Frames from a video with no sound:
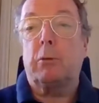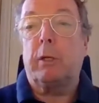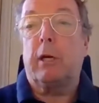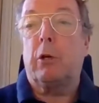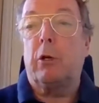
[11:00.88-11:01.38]

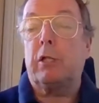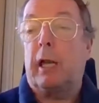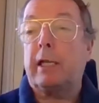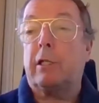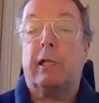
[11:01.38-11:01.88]
know who's
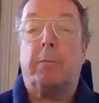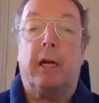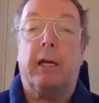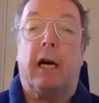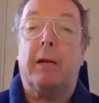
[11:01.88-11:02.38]
elected.
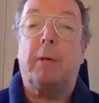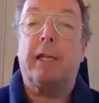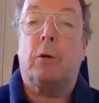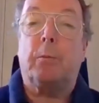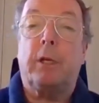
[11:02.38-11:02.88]
I
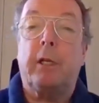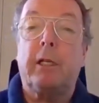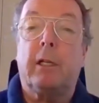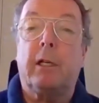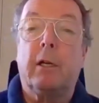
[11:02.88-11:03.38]
might not
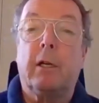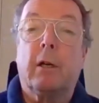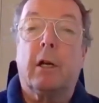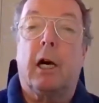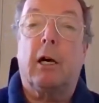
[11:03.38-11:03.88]
be
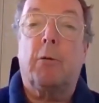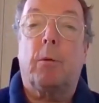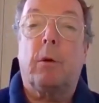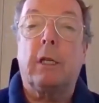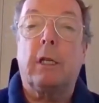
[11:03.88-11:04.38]

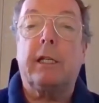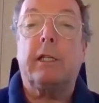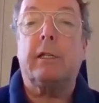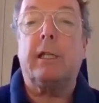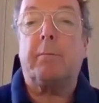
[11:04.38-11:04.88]

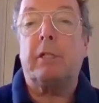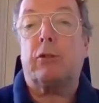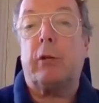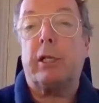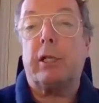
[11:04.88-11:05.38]
leading the
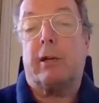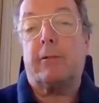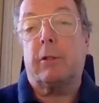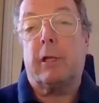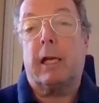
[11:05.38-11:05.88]
administration
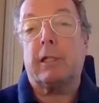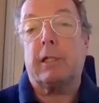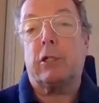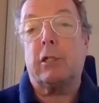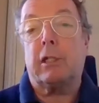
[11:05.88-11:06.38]
after the
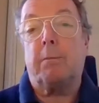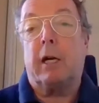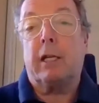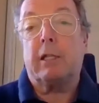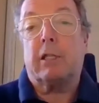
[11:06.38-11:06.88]
elections. It
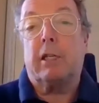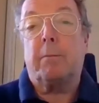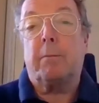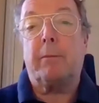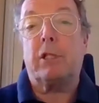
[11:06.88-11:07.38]
might
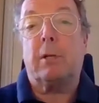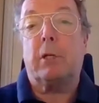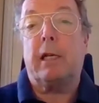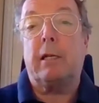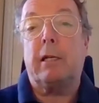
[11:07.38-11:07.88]
be
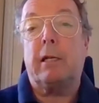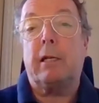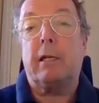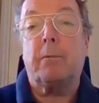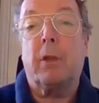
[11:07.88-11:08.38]
somebody else.
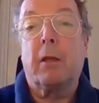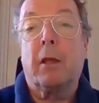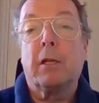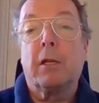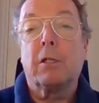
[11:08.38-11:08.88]
I've
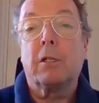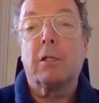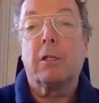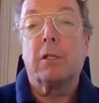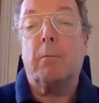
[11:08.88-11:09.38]

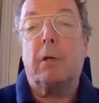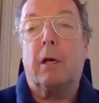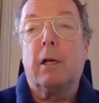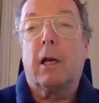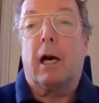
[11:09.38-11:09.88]

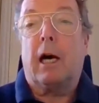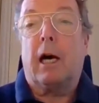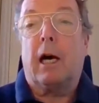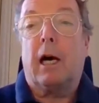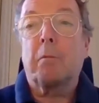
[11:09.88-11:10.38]
got
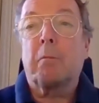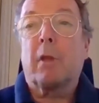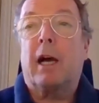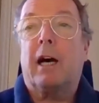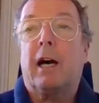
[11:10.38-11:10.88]
my
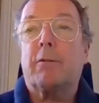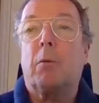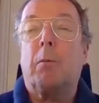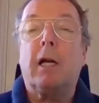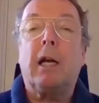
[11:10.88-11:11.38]

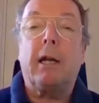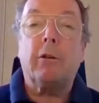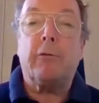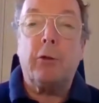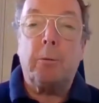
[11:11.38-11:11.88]
eye
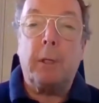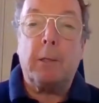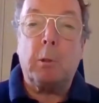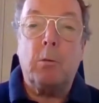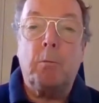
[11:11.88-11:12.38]
on a few
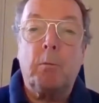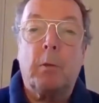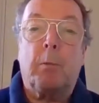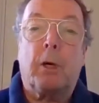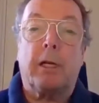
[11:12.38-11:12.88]
people,
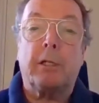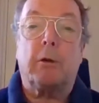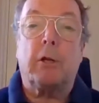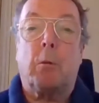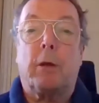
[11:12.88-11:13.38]
but I
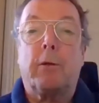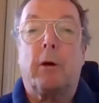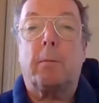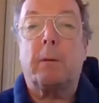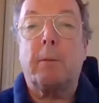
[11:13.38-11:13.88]
don't know whether
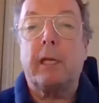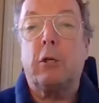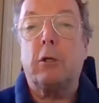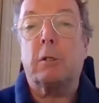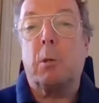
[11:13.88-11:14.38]
it'll be
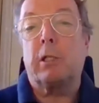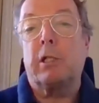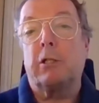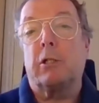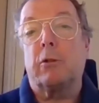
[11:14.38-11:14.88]
me who's
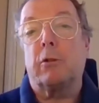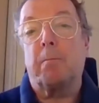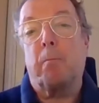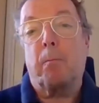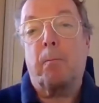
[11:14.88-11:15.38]
pointing to them.